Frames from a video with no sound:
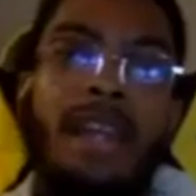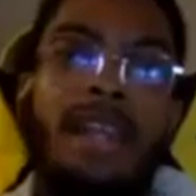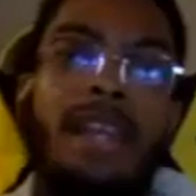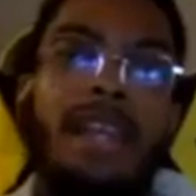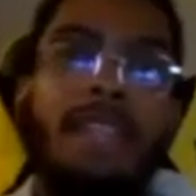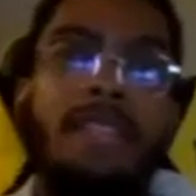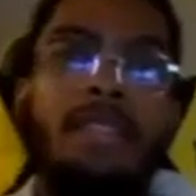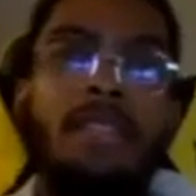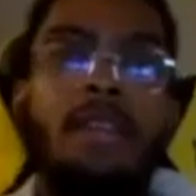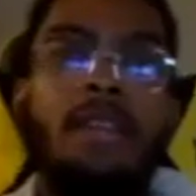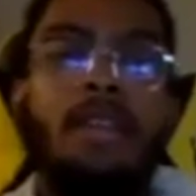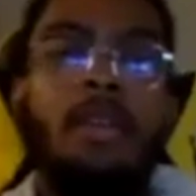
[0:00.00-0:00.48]

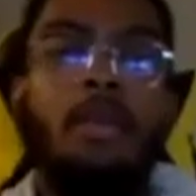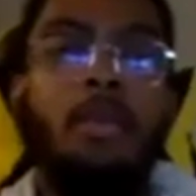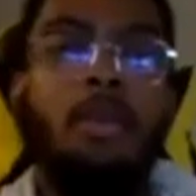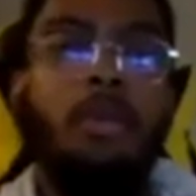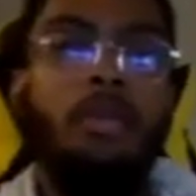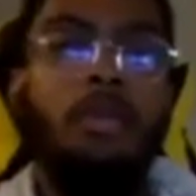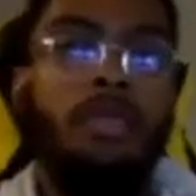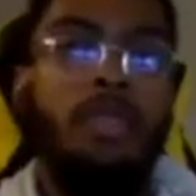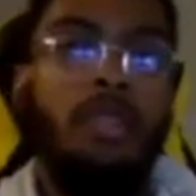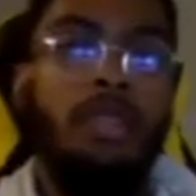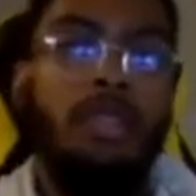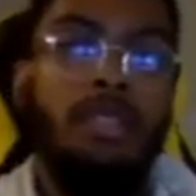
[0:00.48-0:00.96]
got started with
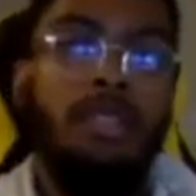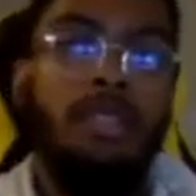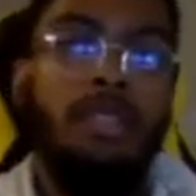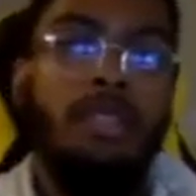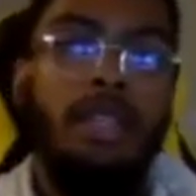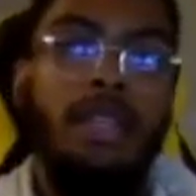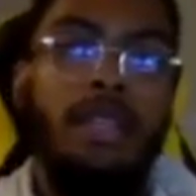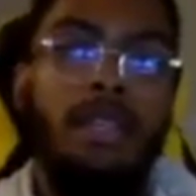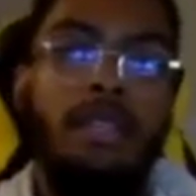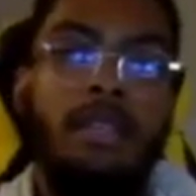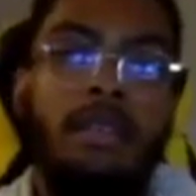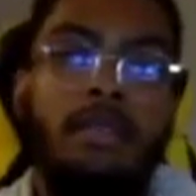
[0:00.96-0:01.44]
real
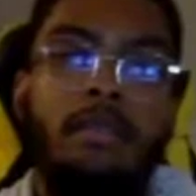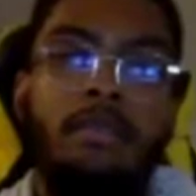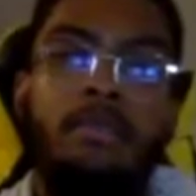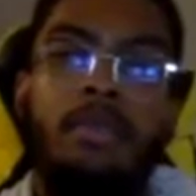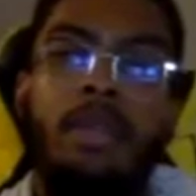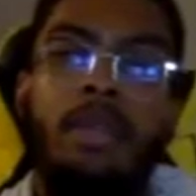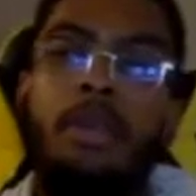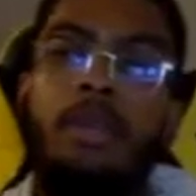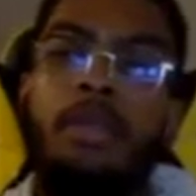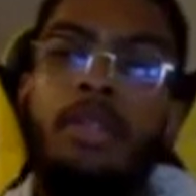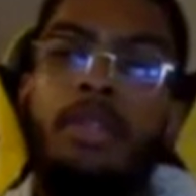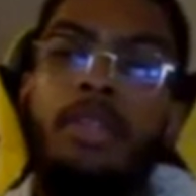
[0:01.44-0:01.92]
estate
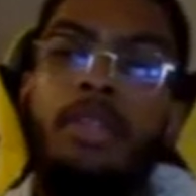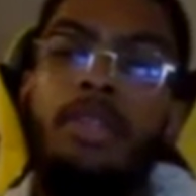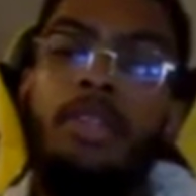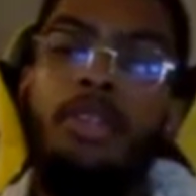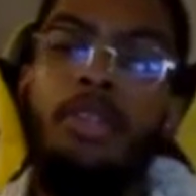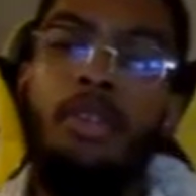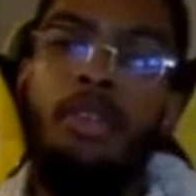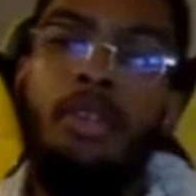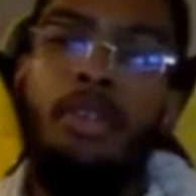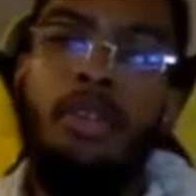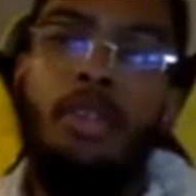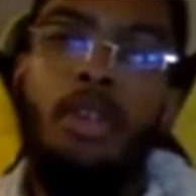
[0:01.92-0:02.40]
probably a
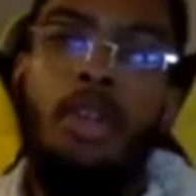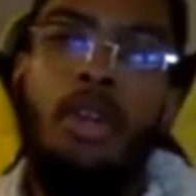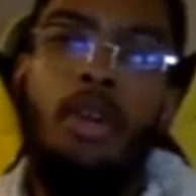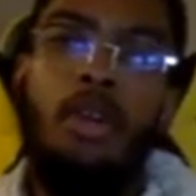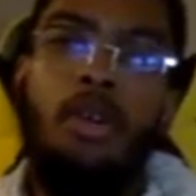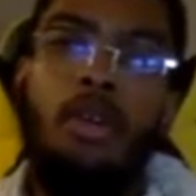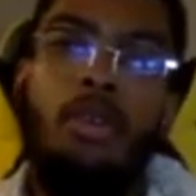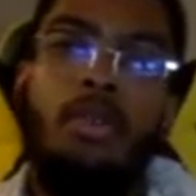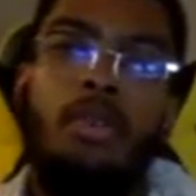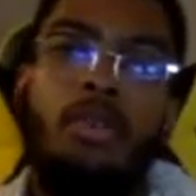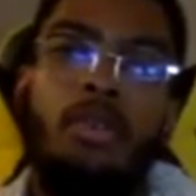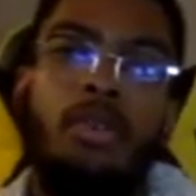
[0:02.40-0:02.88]
year
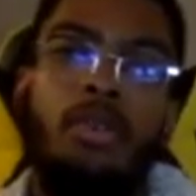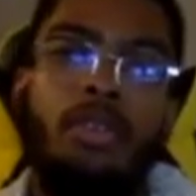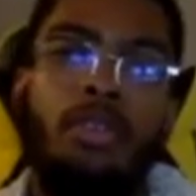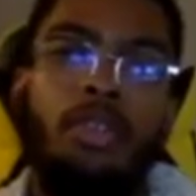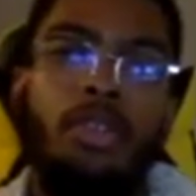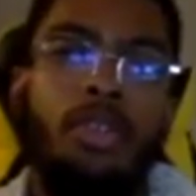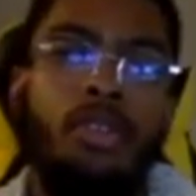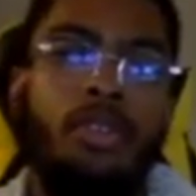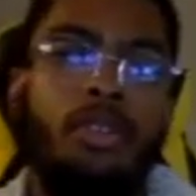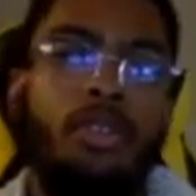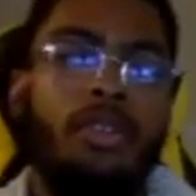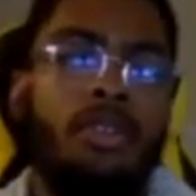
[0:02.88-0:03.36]
ago, a
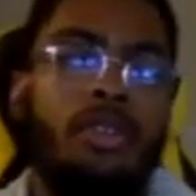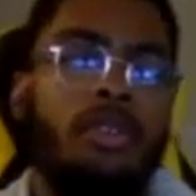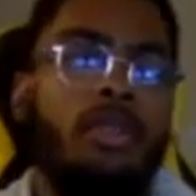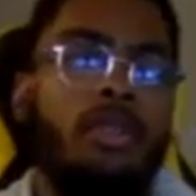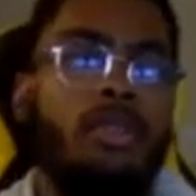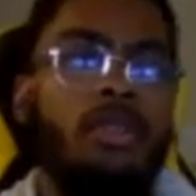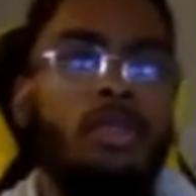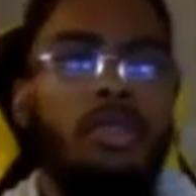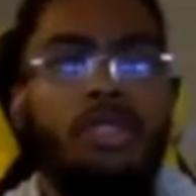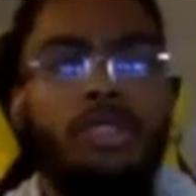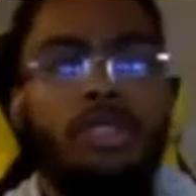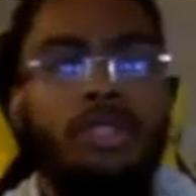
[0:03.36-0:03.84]
year
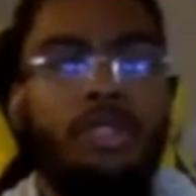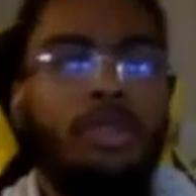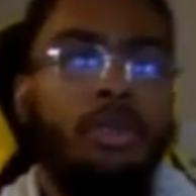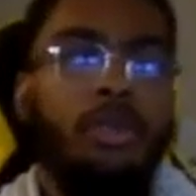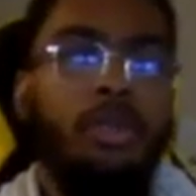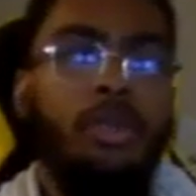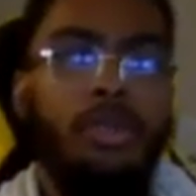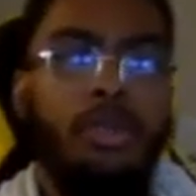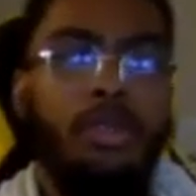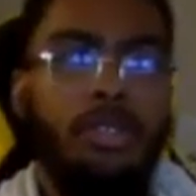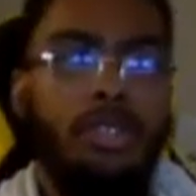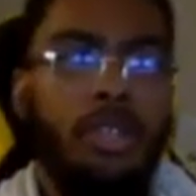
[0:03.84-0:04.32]
or 2
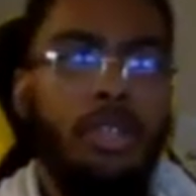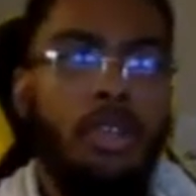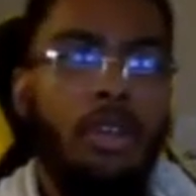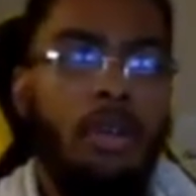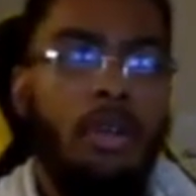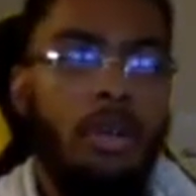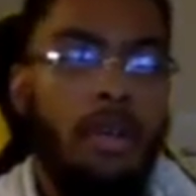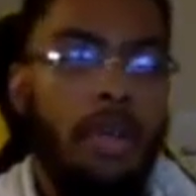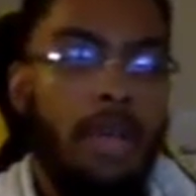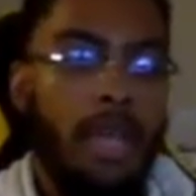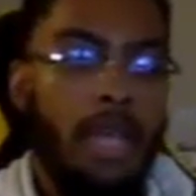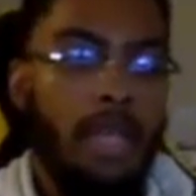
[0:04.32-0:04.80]
years ago,